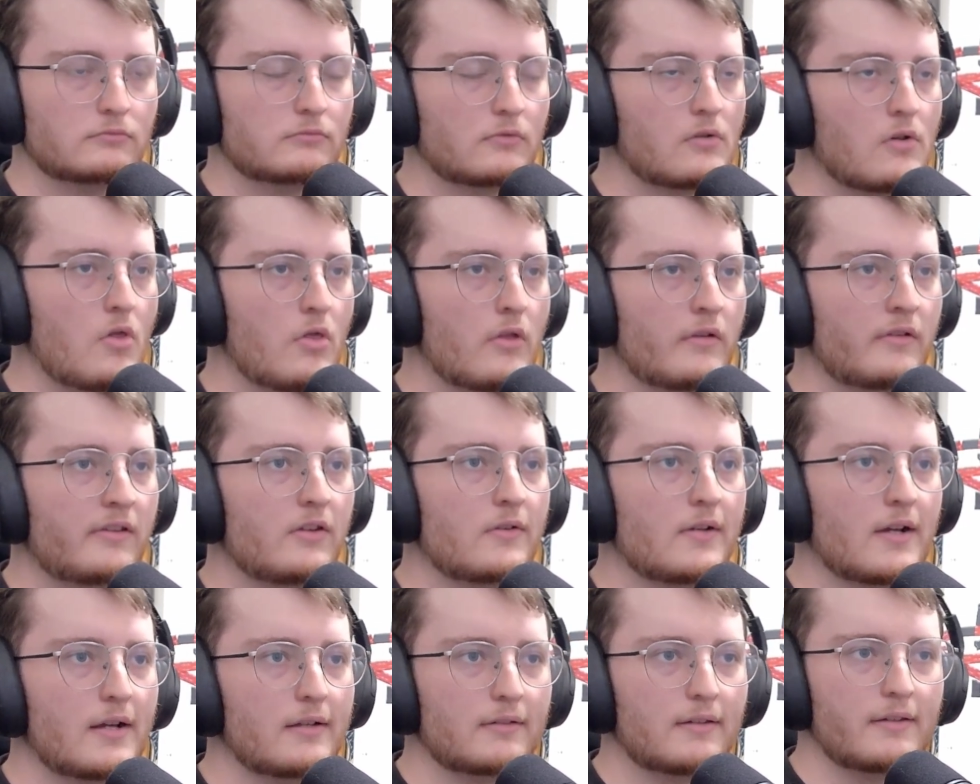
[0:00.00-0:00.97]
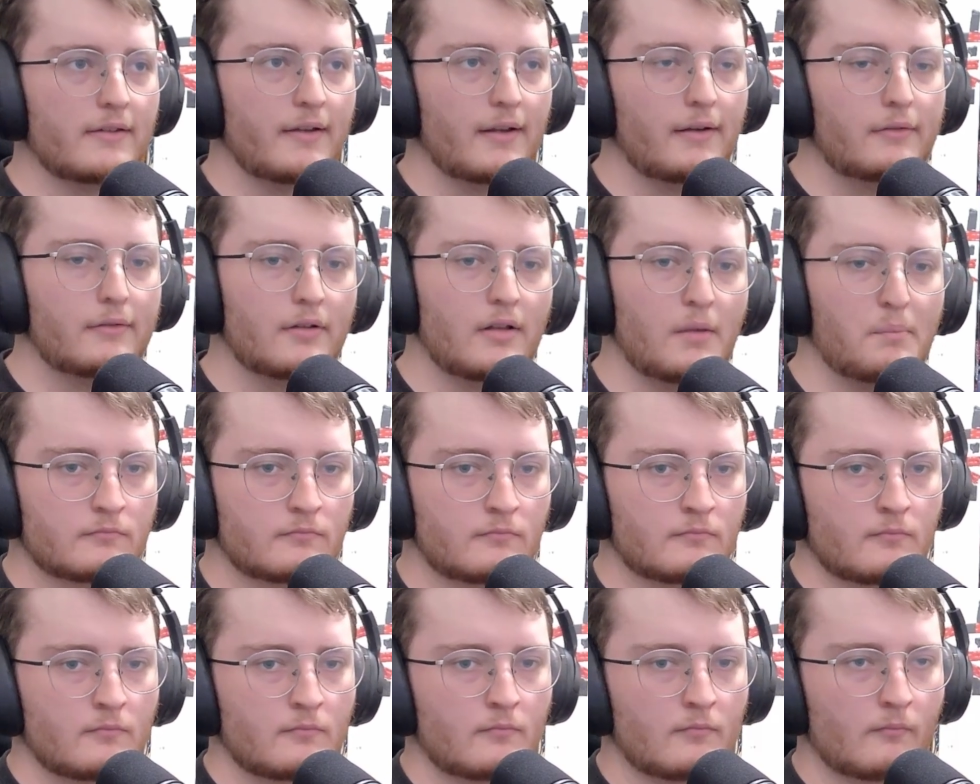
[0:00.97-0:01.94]
see you guys in the next clip.
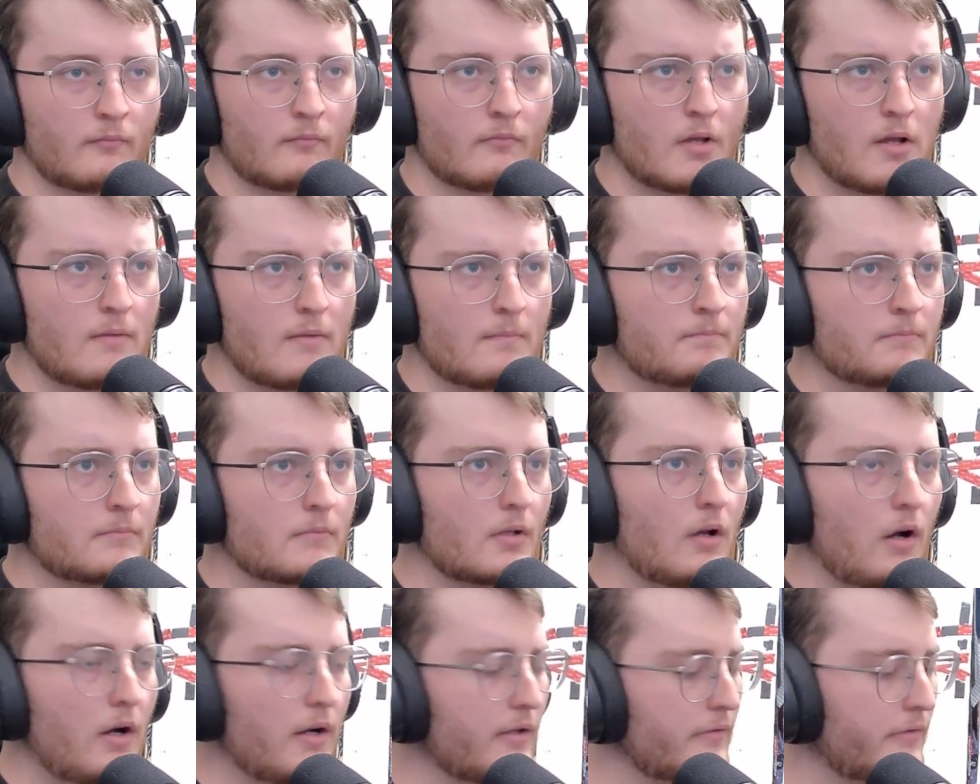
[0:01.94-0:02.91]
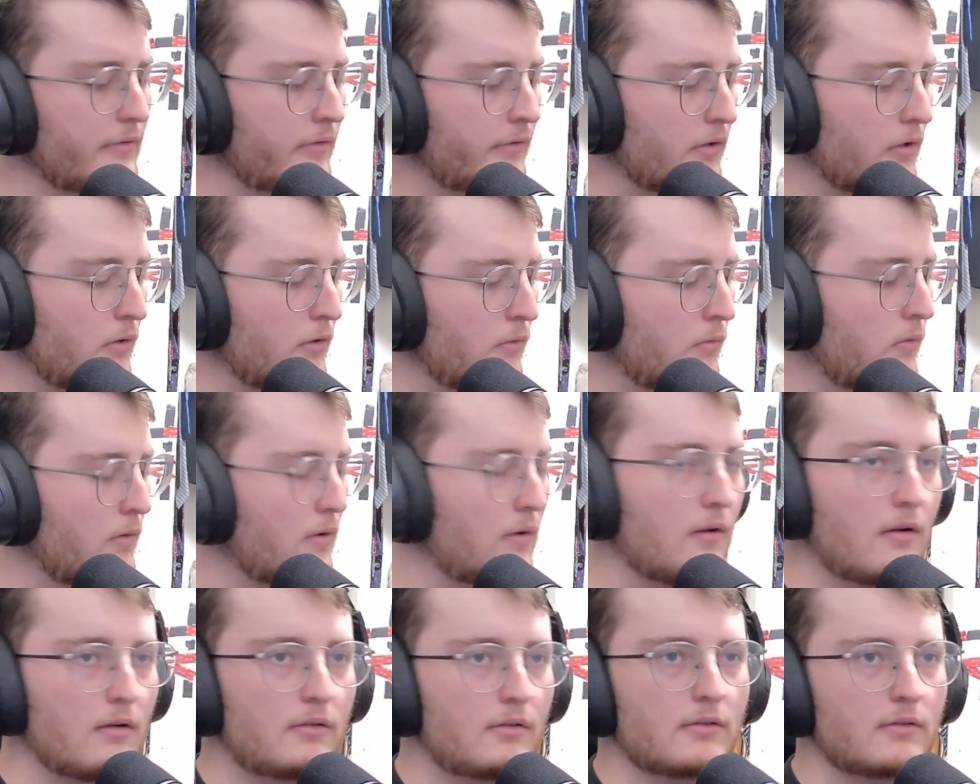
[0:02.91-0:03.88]
All right, so
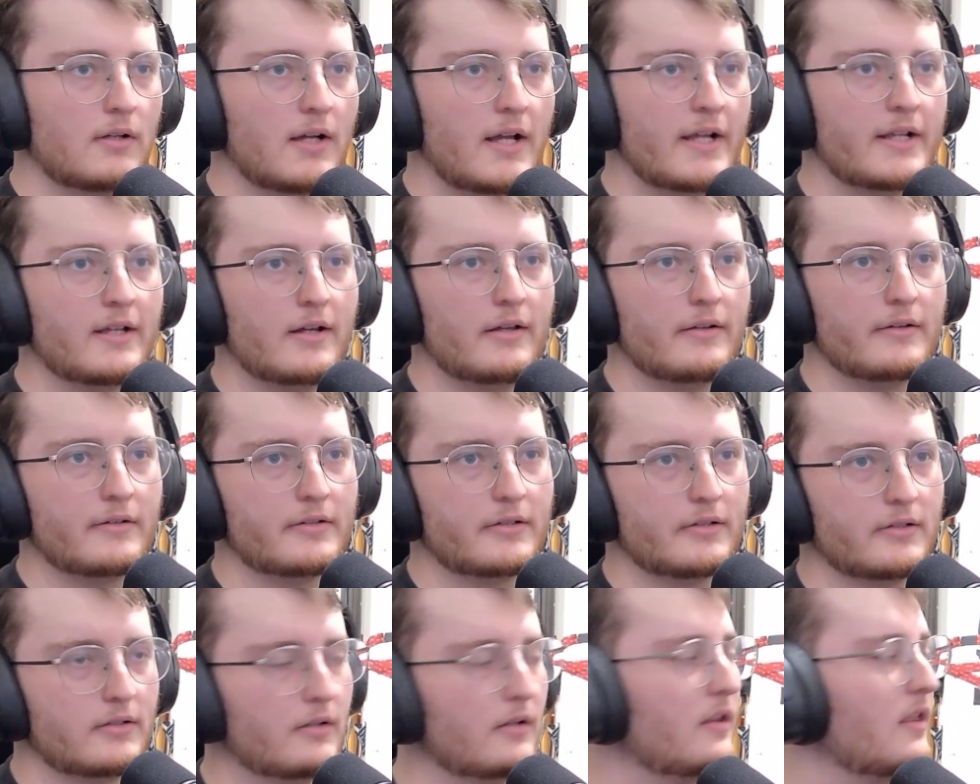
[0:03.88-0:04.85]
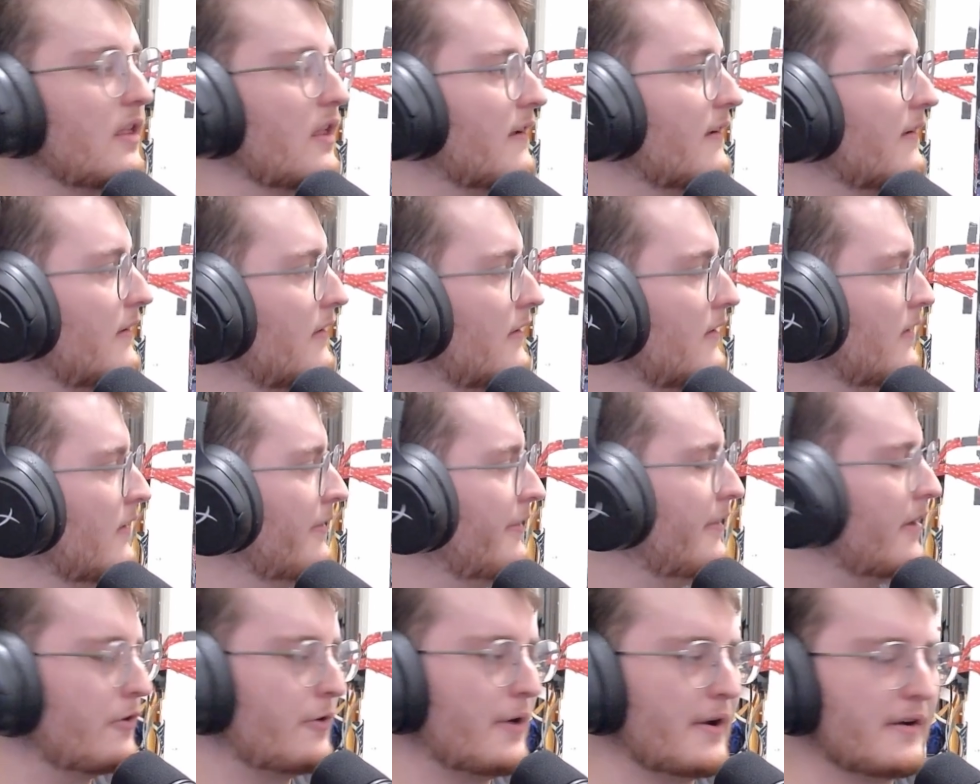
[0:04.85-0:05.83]
I got the
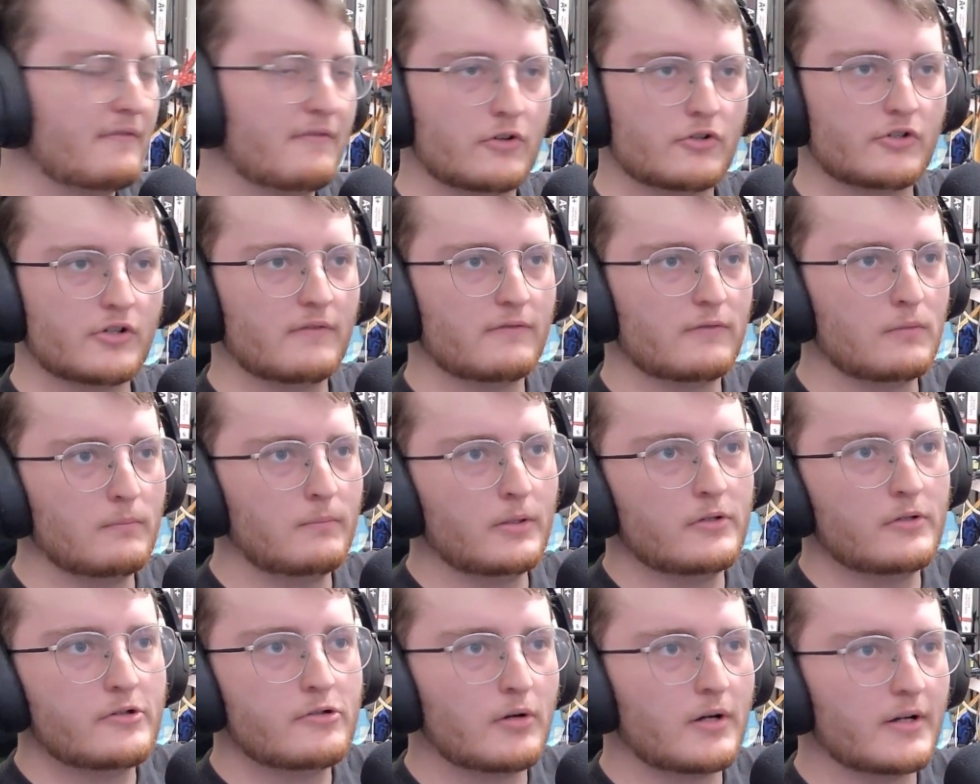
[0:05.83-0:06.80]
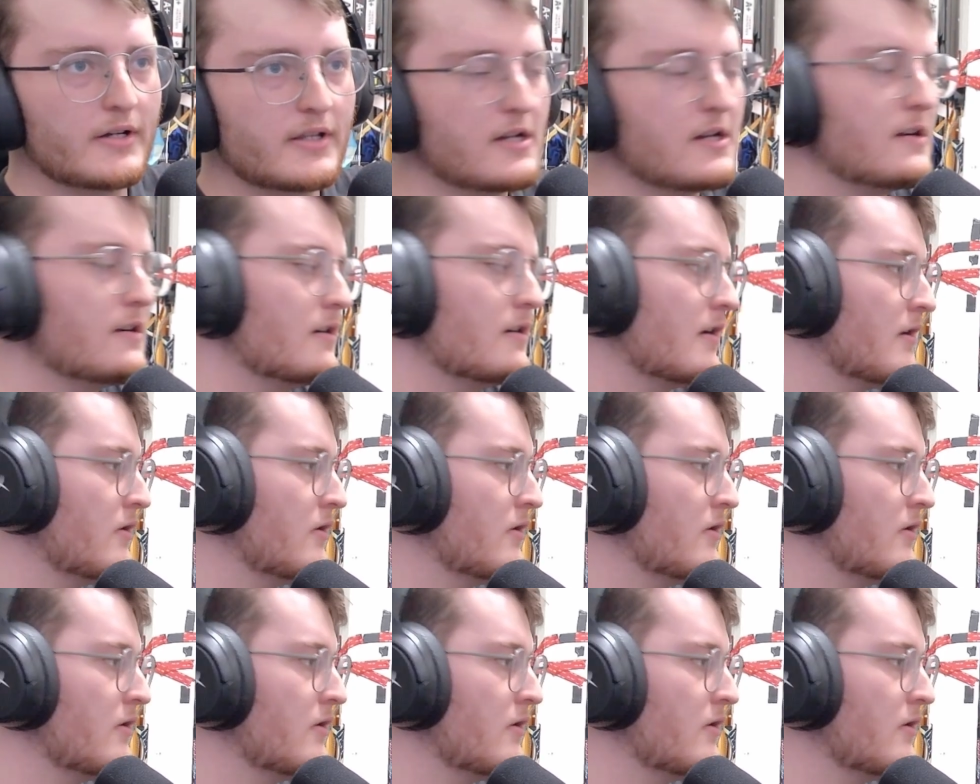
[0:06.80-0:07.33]
correct version of Ubuntu on here,